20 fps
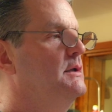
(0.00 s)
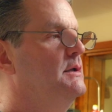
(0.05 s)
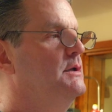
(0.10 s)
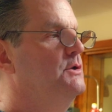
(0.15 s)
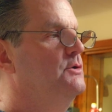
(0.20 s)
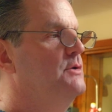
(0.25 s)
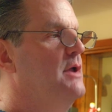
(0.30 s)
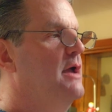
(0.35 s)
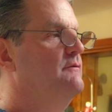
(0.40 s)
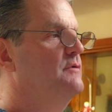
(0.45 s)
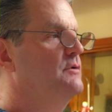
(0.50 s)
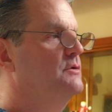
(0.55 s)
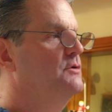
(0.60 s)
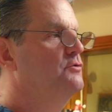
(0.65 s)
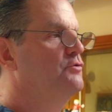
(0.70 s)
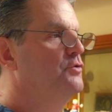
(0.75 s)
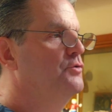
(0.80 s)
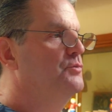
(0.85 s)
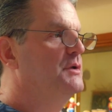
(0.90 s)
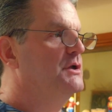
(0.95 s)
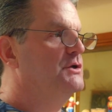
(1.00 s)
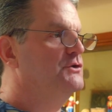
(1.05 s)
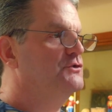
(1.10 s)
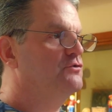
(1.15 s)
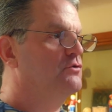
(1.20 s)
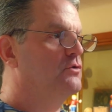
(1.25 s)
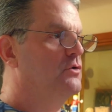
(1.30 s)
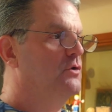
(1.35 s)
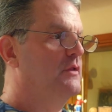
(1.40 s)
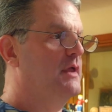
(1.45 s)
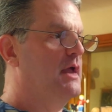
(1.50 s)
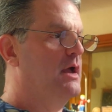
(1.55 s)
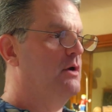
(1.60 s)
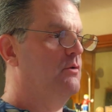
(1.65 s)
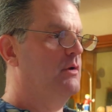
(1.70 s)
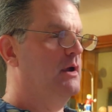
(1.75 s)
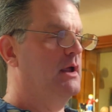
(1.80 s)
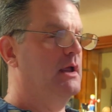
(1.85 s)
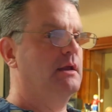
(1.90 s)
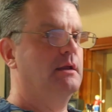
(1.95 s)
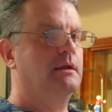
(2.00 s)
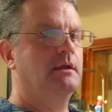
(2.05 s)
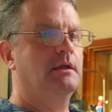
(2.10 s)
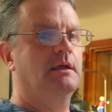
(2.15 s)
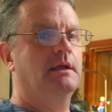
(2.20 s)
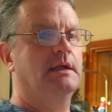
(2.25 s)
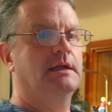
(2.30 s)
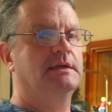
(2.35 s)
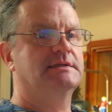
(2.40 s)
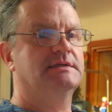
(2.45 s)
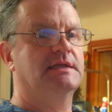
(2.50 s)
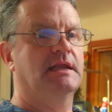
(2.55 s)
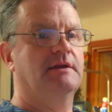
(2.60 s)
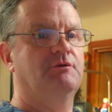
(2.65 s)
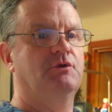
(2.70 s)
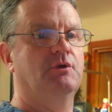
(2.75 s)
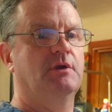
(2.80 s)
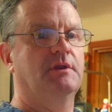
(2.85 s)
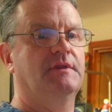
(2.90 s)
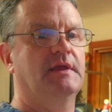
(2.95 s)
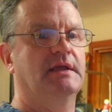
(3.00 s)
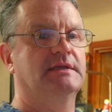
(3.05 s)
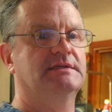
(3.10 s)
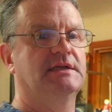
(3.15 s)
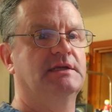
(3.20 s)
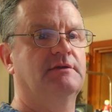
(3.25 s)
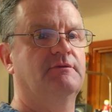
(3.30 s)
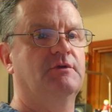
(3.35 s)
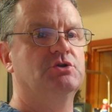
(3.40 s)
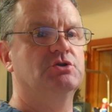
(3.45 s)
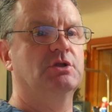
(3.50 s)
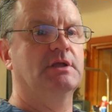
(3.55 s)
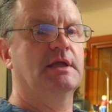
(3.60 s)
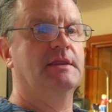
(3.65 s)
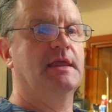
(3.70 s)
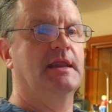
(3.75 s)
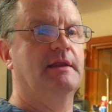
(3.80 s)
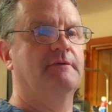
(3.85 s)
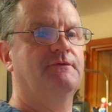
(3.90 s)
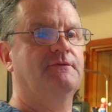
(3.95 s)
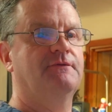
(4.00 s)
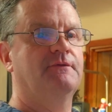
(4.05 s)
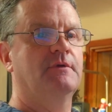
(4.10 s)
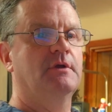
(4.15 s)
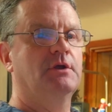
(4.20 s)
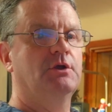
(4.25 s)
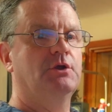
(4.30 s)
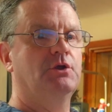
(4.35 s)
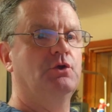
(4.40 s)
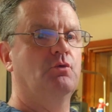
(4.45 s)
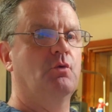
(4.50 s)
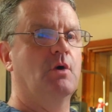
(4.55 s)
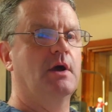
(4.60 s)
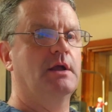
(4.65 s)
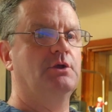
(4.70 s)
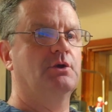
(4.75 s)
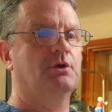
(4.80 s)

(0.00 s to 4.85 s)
You have a group control that way instead of doing things individually. And then if you want,